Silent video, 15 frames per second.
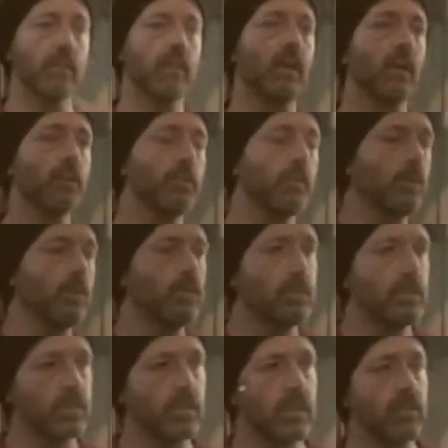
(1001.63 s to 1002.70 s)
I suppose
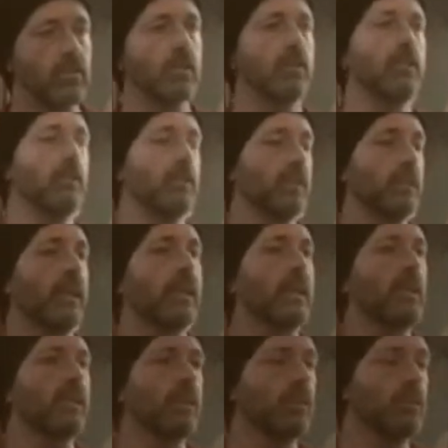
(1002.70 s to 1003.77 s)
you just get so it's like
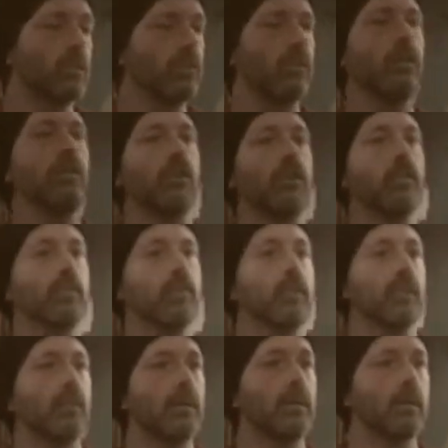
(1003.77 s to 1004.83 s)
anything. You just focus
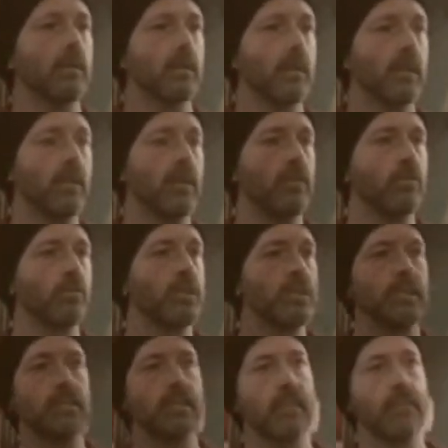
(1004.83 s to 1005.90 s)
and you switch
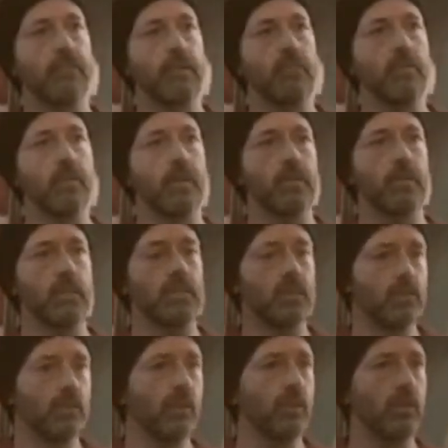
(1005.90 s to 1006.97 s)
into that frame of mind where you
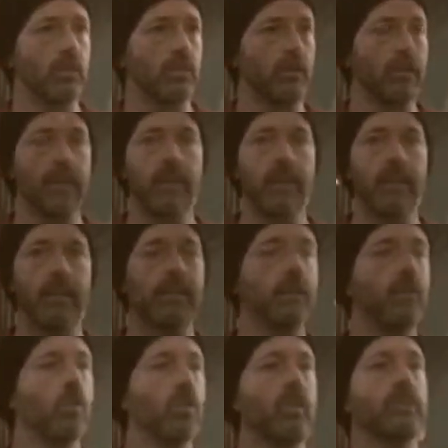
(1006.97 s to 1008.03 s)
just focus and, and
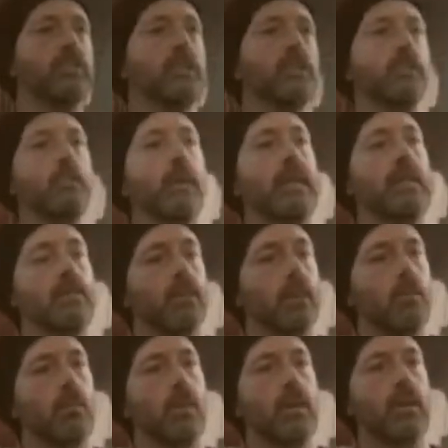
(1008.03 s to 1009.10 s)
all I see is the painting. When
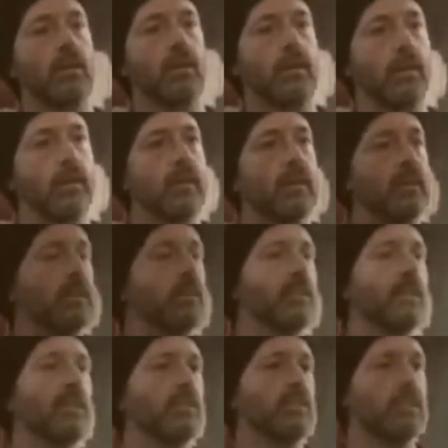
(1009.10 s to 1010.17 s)
I'm working on it,
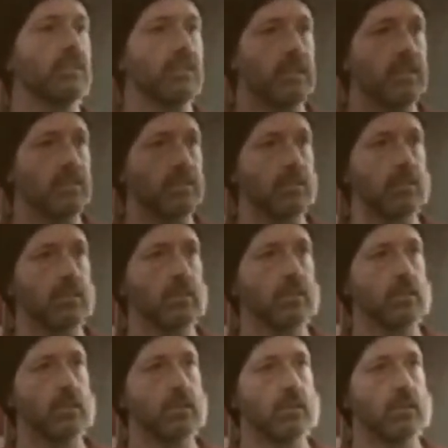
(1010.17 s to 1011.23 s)
nothing else exists.
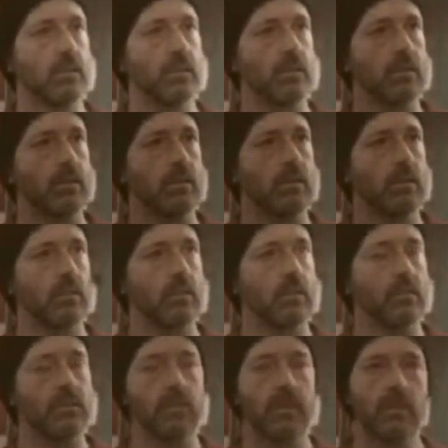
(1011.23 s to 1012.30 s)
Yeah, okay.
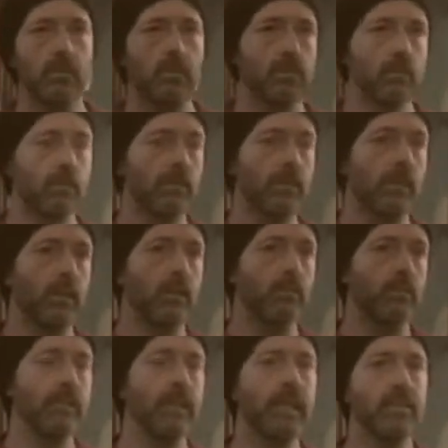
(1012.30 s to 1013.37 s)
So,
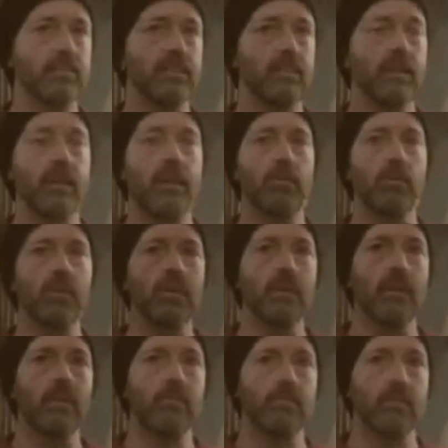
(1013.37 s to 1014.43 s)
um, yes, I wouldn't,
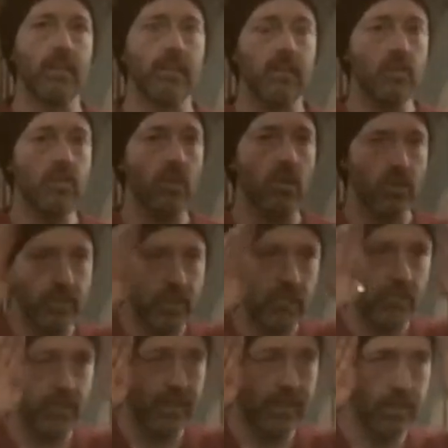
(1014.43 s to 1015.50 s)
I'd rather not
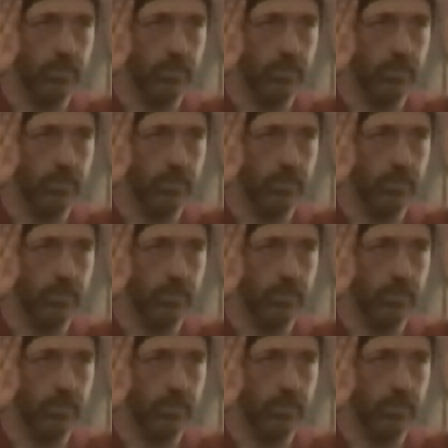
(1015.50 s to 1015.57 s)
have that.